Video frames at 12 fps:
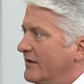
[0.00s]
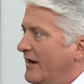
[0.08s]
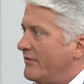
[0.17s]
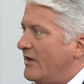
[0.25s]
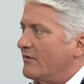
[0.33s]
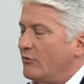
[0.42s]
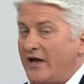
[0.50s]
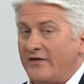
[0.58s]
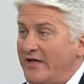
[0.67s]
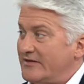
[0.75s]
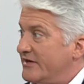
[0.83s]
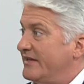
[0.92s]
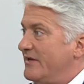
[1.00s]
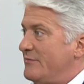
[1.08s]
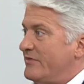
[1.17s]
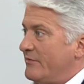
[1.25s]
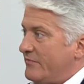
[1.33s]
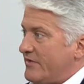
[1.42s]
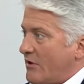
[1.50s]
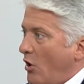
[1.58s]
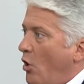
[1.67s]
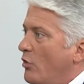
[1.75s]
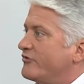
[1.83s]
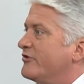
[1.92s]
and I thought, okay, that's going to give me the, the
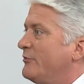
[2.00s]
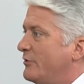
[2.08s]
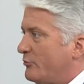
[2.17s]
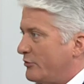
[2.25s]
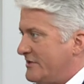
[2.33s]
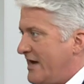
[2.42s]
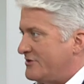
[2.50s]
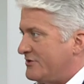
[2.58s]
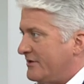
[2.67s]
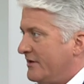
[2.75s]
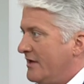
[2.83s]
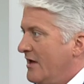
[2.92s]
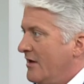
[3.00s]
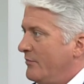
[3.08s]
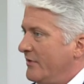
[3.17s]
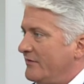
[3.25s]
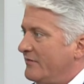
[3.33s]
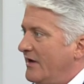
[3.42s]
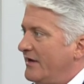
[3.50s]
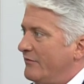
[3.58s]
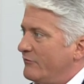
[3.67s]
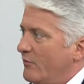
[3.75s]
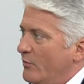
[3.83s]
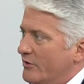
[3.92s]
ultimate protection. But I,
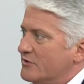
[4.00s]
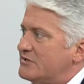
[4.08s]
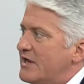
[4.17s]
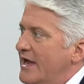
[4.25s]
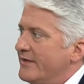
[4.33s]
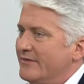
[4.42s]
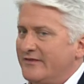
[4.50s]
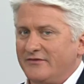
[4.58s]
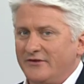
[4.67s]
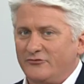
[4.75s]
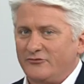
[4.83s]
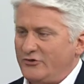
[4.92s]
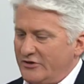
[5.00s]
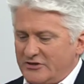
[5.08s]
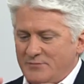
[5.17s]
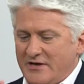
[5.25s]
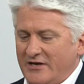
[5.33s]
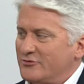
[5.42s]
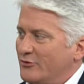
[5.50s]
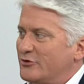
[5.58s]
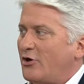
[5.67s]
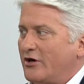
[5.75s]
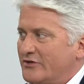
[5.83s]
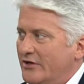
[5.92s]
from what you're saying, the, the, just because they're a
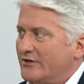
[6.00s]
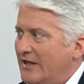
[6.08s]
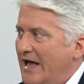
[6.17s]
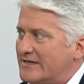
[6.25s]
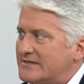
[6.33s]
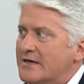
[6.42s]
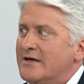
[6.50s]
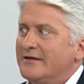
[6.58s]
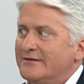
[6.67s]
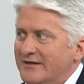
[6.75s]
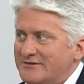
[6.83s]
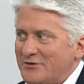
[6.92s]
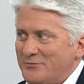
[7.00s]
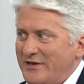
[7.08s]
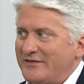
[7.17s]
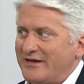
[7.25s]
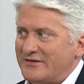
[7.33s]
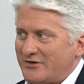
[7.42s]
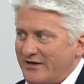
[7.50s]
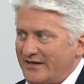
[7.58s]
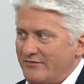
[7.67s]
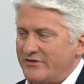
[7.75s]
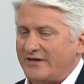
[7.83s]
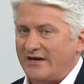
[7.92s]
dark sunglasses doesn't mean that it's going to
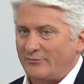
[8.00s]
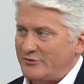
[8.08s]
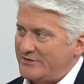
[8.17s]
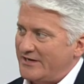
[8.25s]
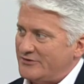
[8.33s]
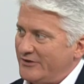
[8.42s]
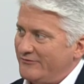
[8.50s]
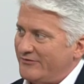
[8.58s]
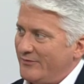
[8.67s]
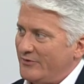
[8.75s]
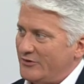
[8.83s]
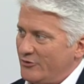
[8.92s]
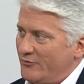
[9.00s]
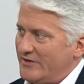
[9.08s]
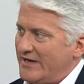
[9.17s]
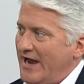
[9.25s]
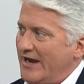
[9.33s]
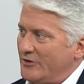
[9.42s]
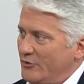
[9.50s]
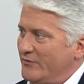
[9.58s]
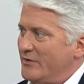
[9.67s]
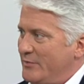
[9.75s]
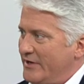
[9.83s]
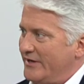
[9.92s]
give you the kind of protection from the UVA,
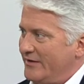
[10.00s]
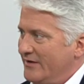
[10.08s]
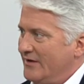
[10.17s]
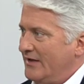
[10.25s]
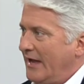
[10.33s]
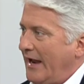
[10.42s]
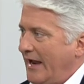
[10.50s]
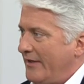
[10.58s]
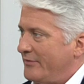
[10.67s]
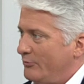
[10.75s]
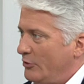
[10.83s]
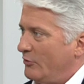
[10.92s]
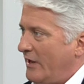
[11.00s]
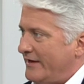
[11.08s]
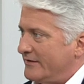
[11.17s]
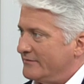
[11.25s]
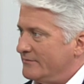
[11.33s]
UVB, and, and the blue light.